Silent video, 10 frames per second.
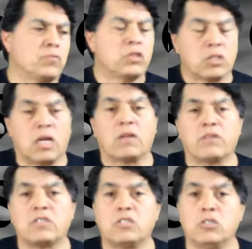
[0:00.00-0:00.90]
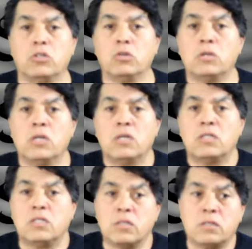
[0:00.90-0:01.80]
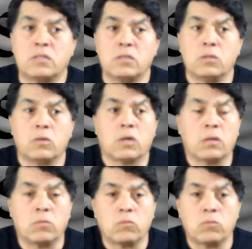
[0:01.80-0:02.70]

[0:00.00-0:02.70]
which a lot of us do, to